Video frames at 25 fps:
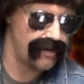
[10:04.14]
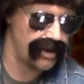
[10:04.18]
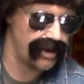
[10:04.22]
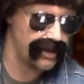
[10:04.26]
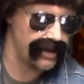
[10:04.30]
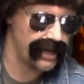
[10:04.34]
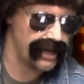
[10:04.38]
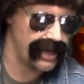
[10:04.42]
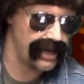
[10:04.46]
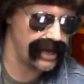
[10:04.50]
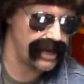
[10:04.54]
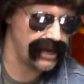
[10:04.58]
on the
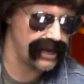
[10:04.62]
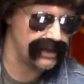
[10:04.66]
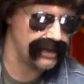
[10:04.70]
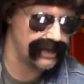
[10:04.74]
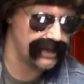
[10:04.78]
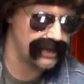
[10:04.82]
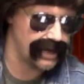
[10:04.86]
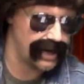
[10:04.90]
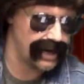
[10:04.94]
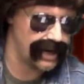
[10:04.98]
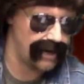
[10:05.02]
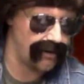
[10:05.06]
hand
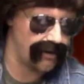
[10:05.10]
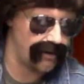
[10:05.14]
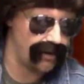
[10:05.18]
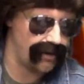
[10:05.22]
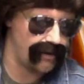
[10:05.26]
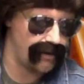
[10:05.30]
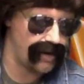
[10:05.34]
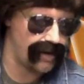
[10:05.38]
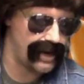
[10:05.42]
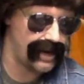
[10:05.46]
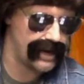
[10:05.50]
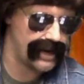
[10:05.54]
towel.
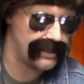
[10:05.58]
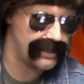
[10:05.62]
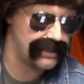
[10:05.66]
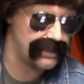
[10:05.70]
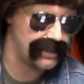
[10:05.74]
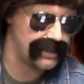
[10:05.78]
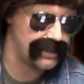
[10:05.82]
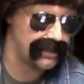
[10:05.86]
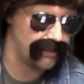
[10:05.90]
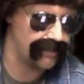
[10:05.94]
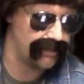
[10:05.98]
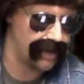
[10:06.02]
Why is
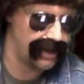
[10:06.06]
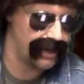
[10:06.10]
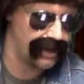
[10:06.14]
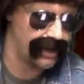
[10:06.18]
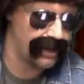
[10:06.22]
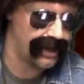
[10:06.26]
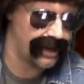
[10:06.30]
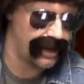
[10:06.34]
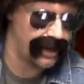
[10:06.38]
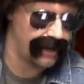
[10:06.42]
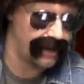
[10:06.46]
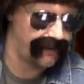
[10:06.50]
this my
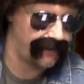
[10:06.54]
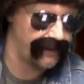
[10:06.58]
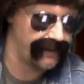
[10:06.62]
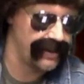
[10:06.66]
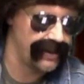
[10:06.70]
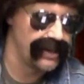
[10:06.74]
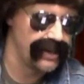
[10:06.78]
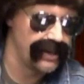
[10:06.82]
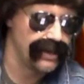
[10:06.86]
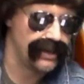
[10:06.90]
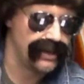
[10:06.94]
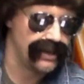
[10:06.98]
life?
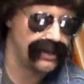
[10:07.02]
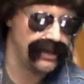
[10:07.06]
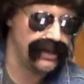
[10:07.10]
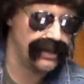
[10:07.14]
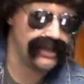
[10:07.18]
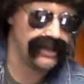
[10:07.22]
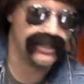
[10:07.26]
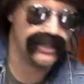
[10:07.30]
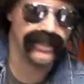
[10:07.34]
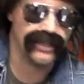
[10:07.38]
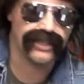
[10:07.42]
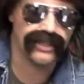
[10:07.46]

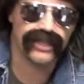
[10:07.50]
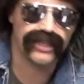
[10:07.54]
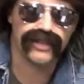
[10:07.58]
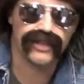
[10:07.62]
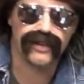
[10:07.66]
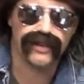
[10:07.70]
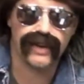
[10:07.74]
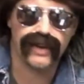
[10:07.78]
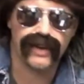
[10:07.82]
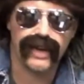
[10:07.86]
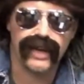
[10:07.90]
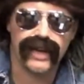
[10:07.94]
Kitchen is
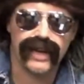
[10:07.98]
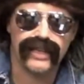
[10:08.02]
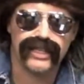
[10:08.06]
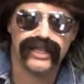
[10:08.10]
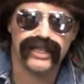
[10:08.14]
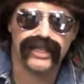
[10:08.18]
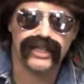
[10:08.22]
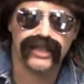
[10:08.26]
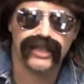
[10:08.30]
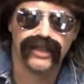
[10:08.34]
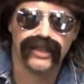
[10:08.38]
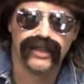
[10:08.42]
trash.
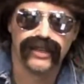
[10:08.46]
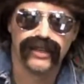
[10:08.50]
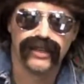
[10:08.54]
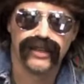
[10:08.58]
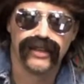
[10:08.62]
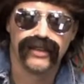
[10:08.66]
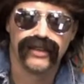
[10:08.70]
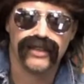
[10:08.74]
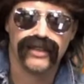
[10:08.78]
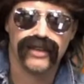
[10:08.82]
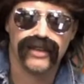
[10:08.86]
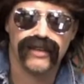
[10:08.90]

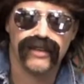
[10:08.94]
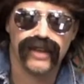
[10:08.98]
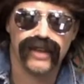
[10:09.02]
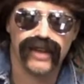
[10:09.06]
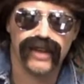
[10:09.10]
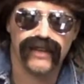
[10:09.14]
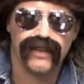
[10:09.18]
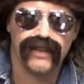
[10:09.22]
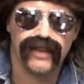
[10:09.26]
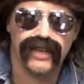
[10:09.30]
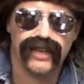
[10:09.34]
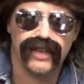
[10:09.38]
Don't
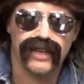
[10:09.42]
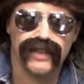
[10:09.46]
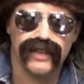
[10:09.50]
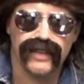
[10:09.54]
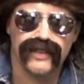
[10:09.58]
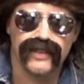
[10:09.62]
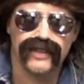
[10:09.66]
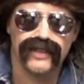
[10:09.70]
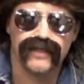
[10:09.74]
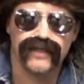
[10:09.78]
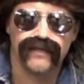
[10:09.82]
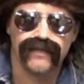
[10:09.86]
have
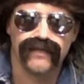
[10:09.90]
kids.